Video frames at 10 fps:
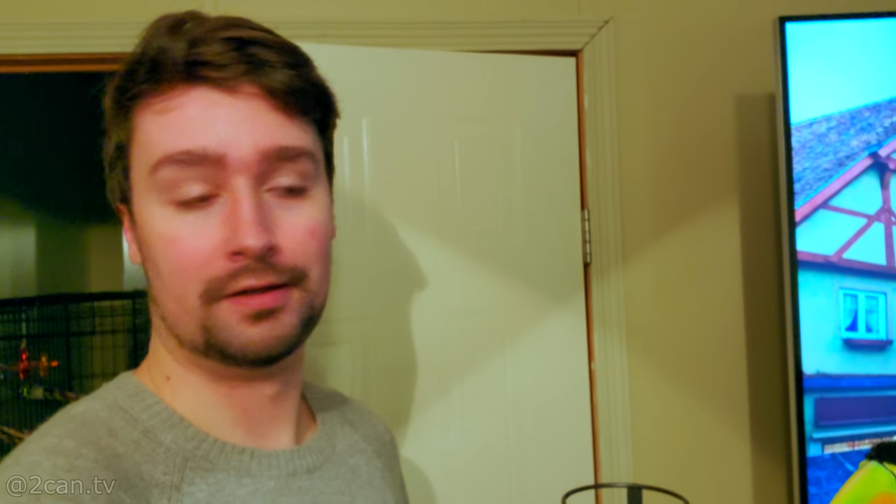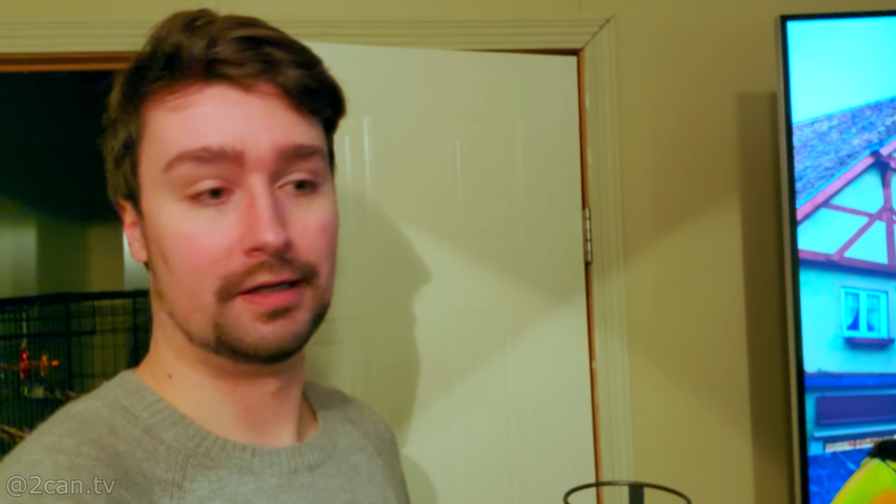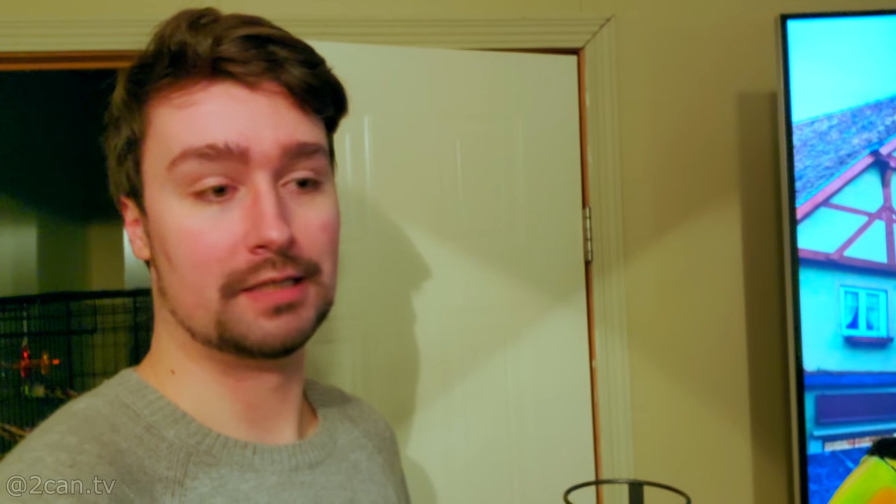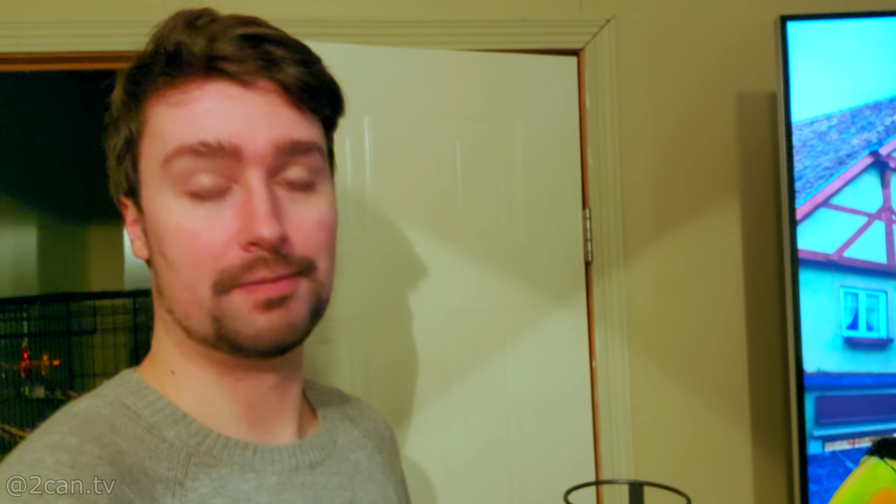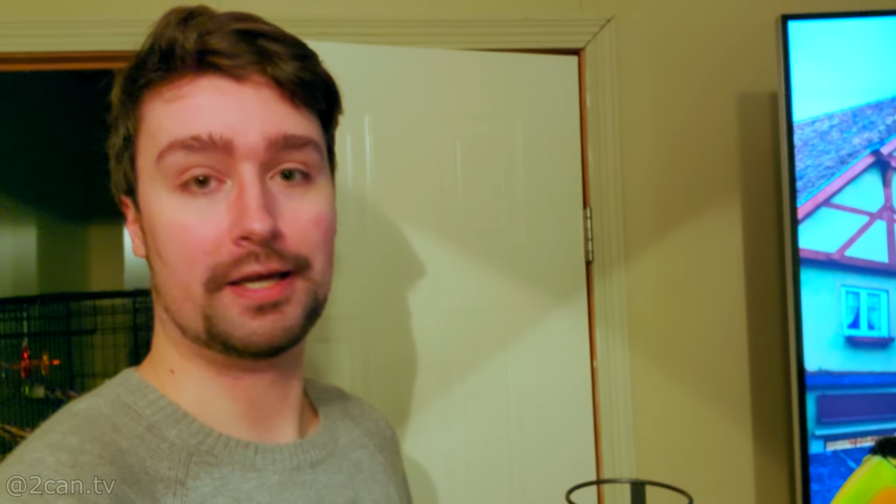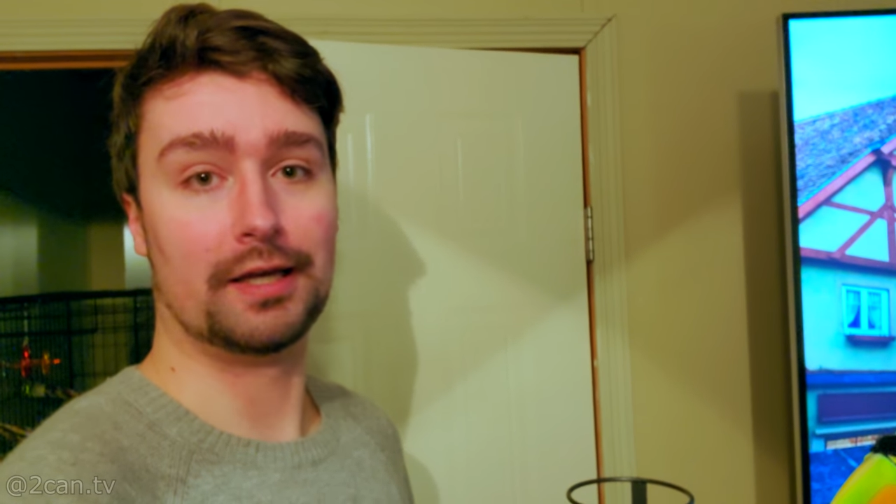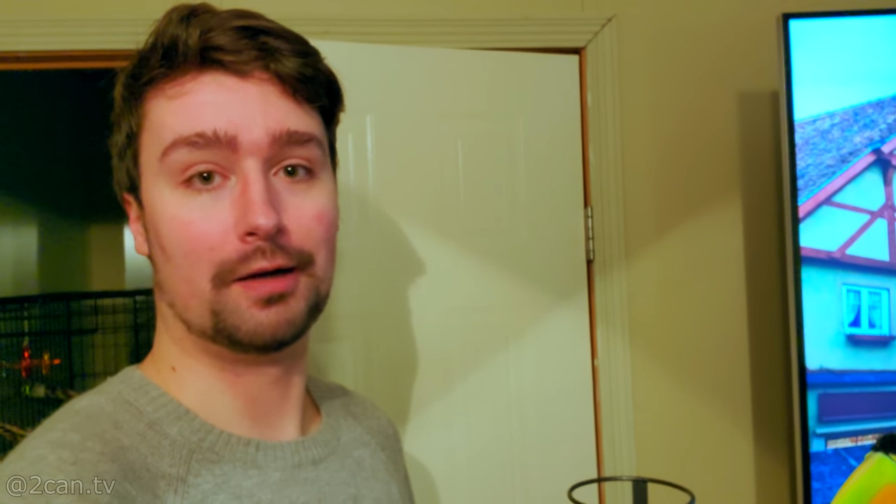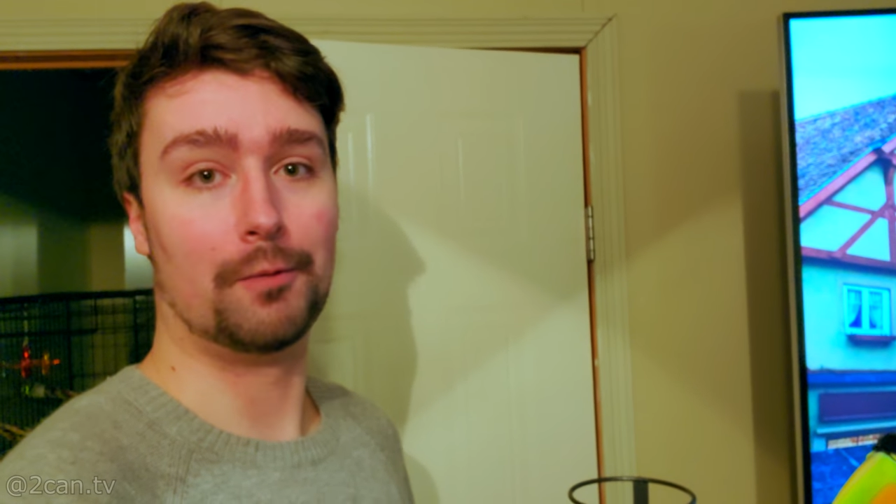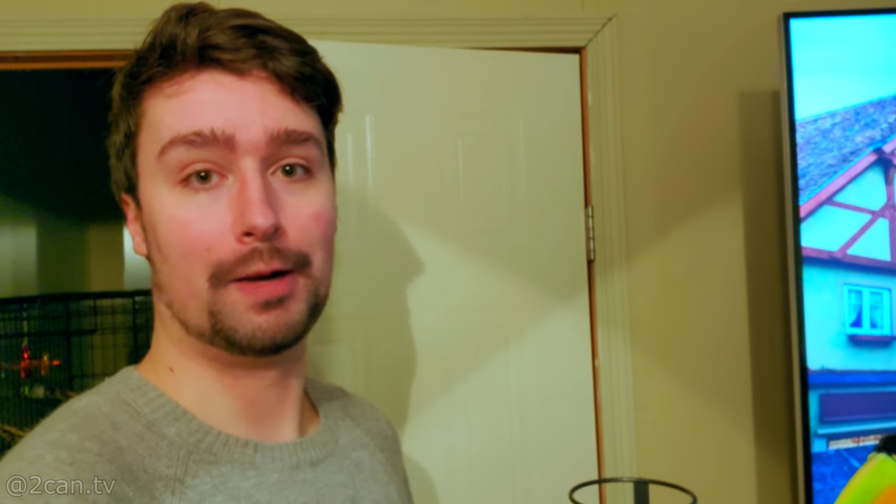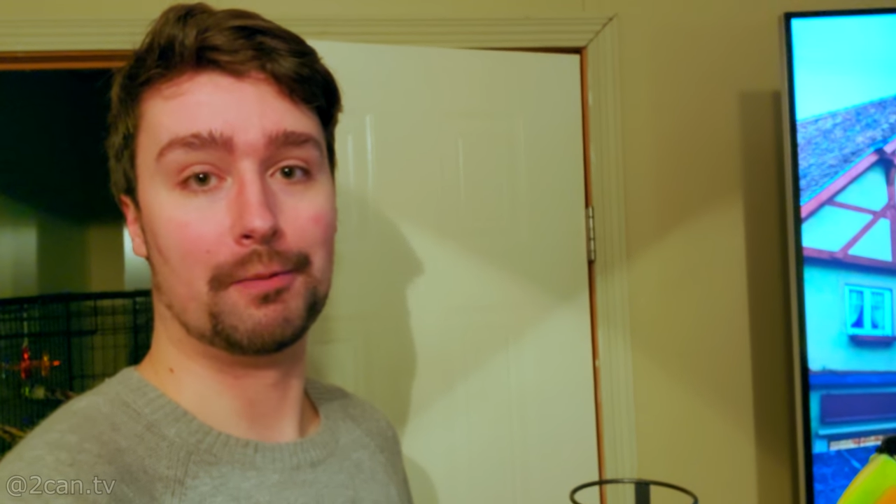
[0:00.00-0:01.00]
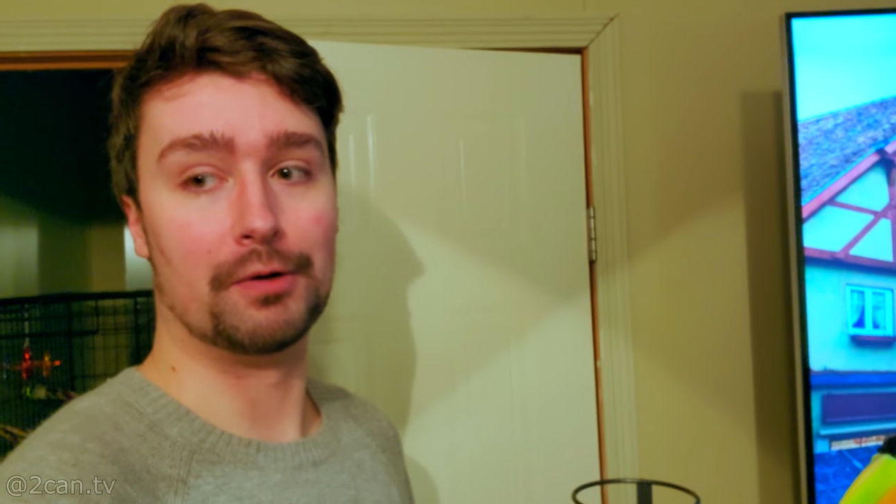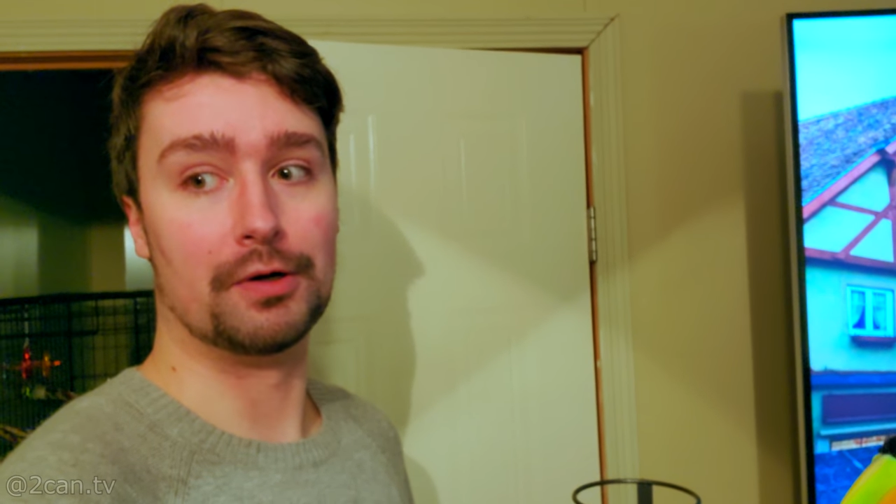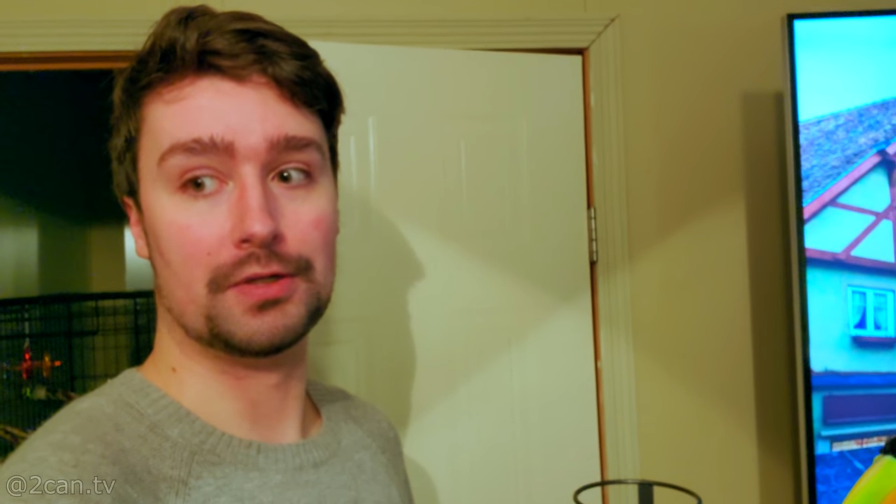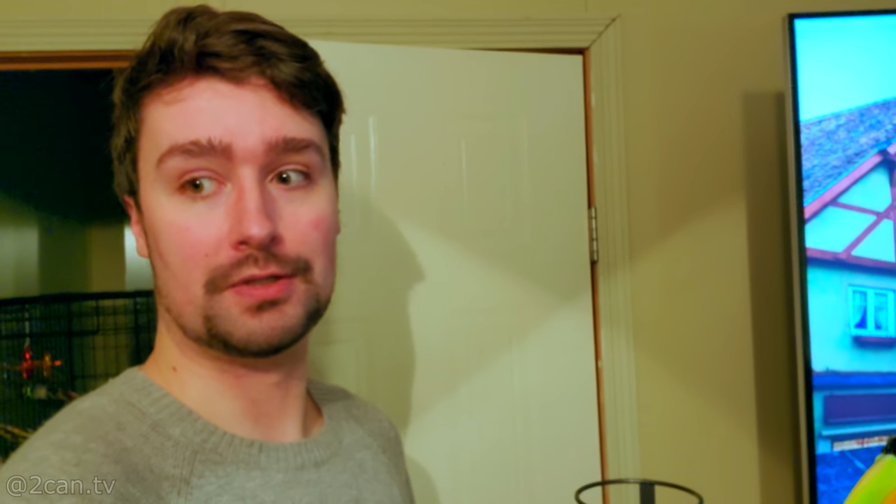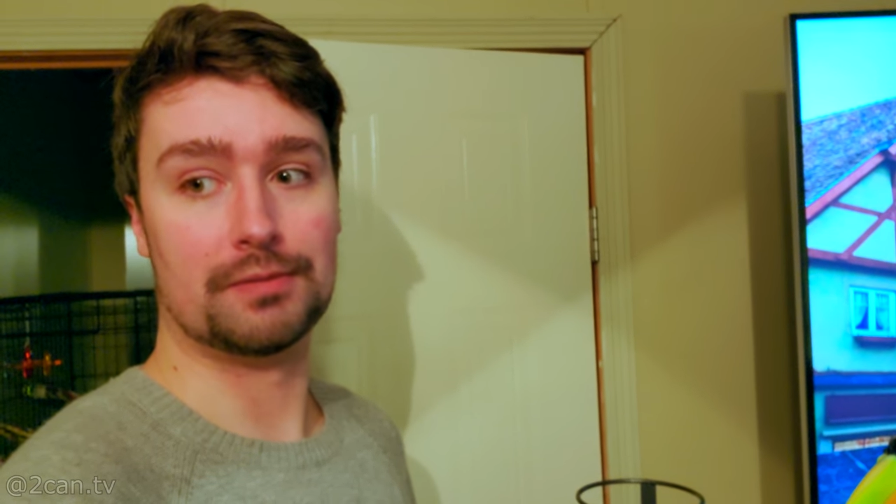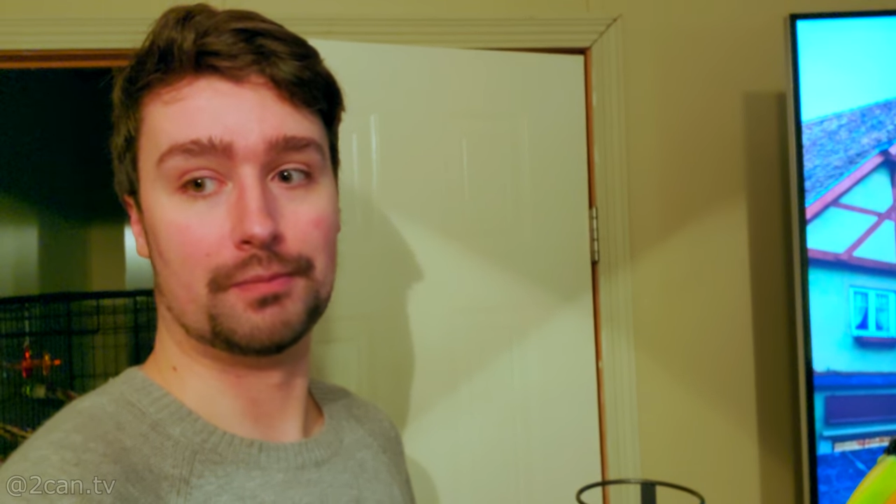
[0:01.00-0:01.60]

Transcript: It's making it way worse,